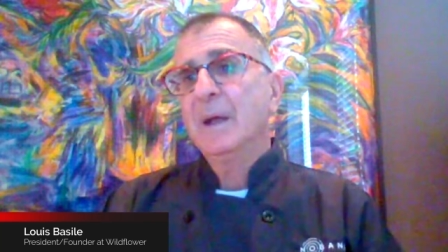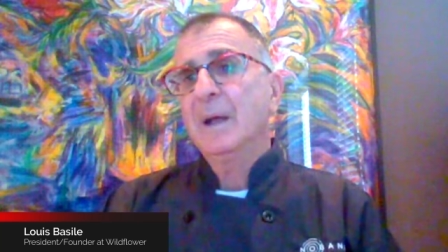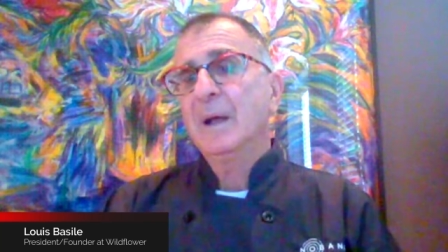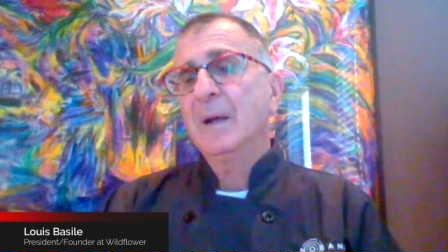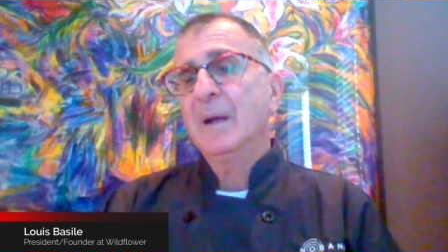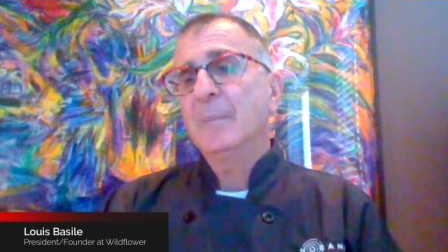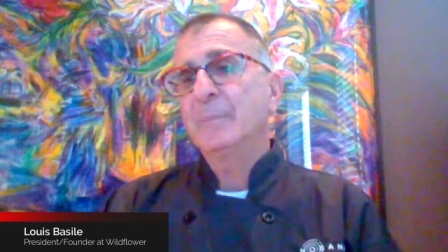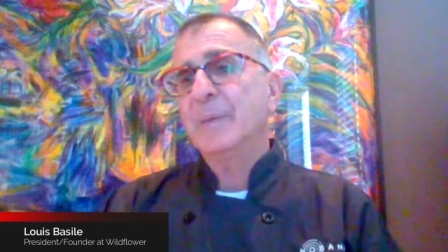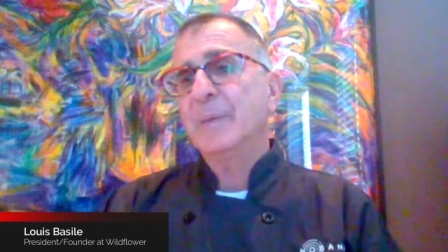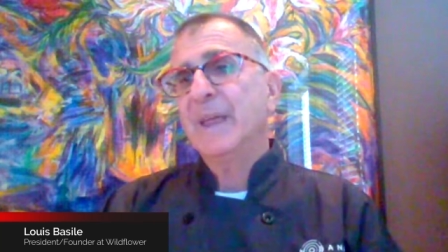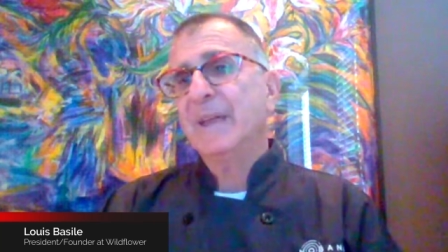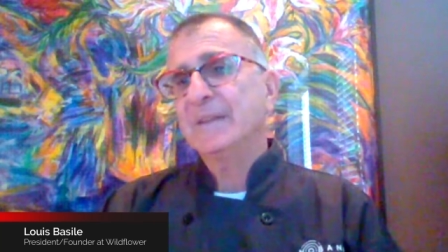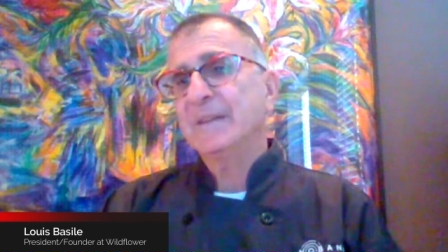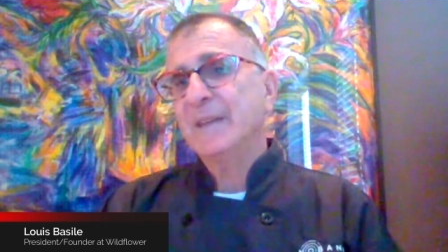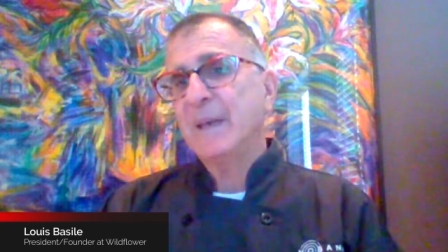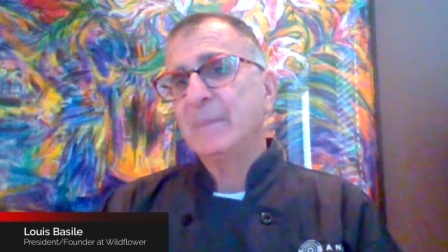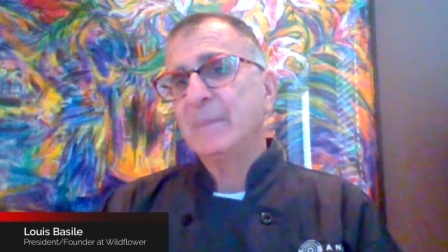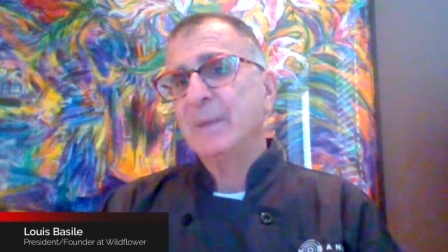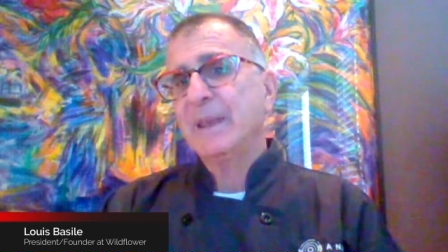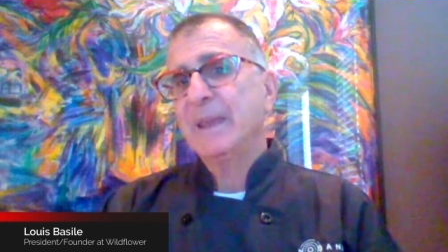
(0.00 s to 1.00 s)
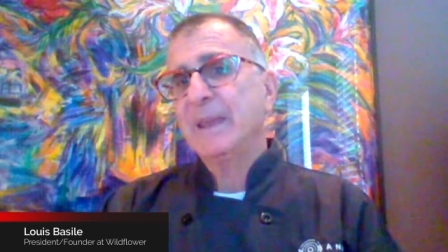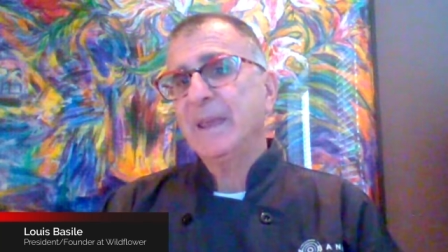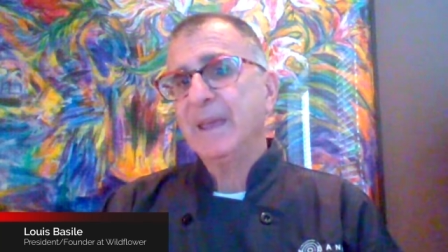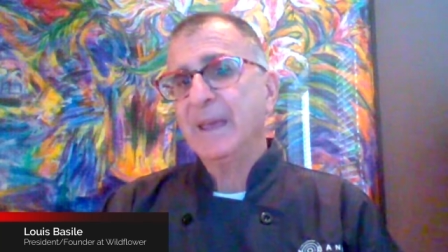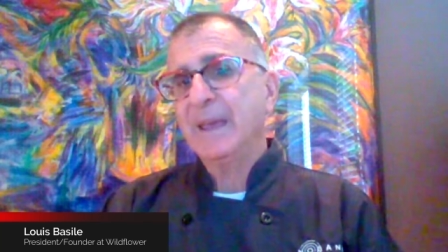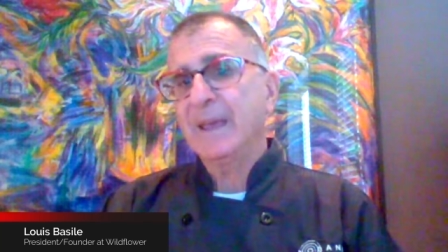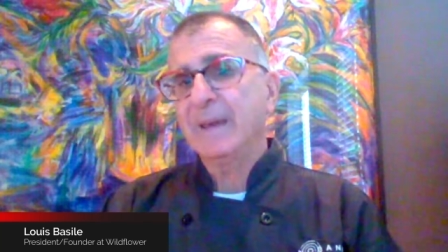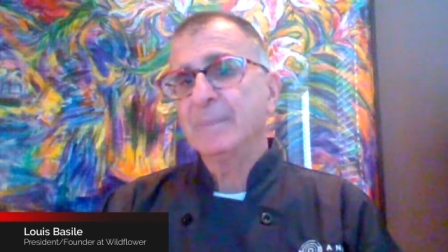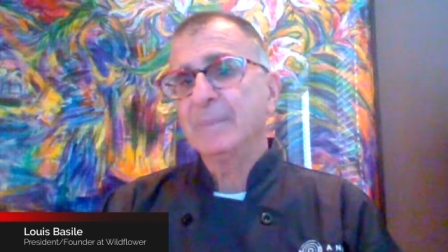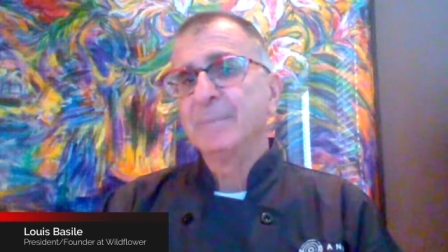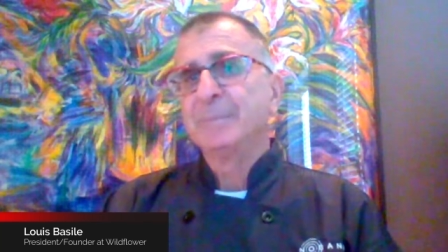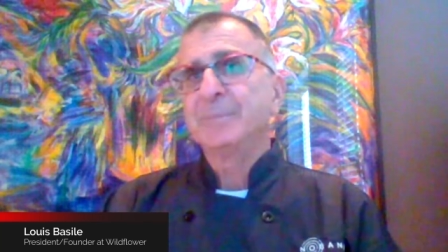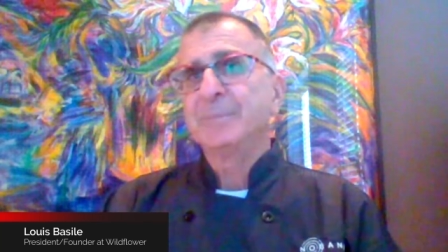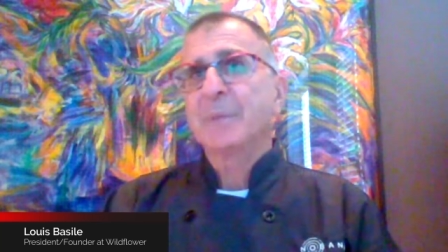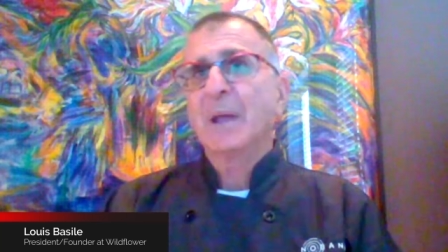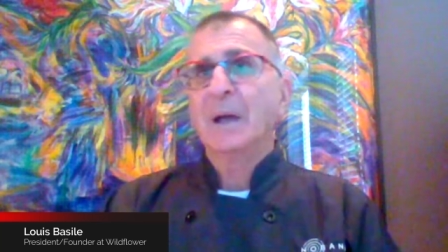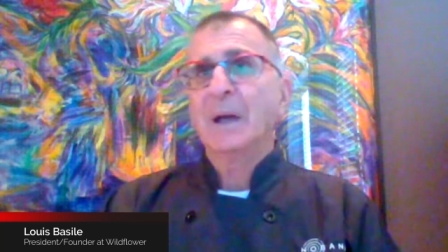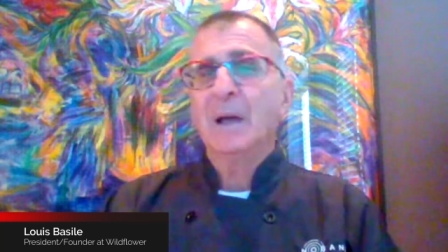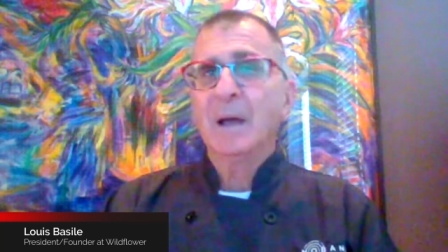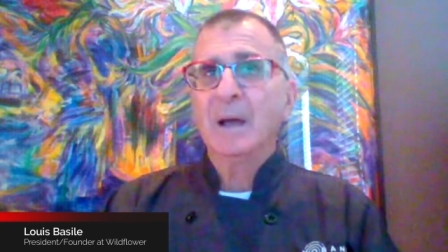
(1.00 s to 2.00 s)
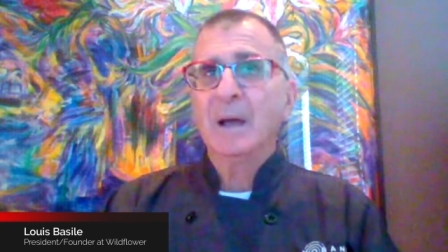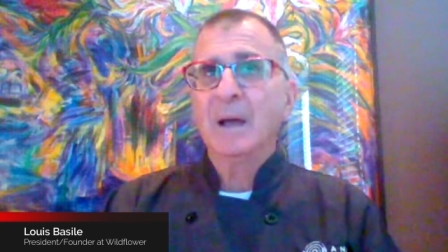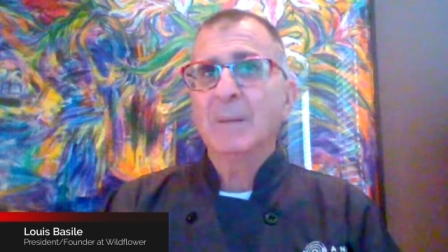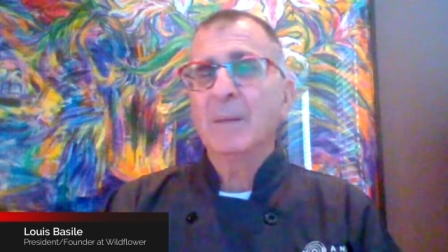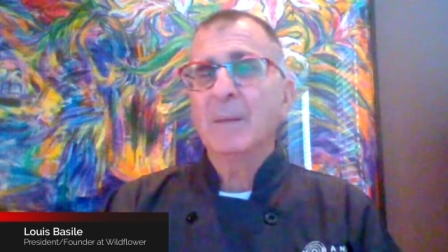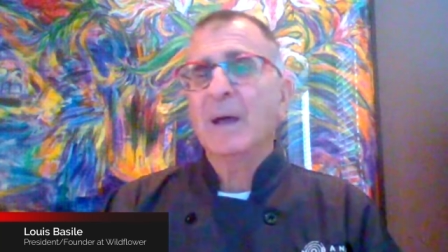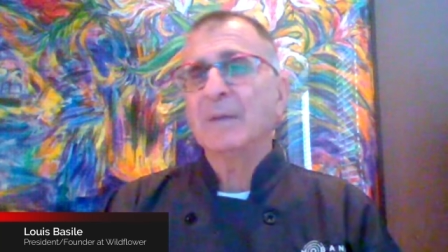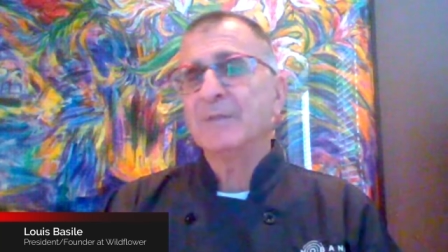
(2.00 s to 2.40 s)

Um, pandemic hit, um,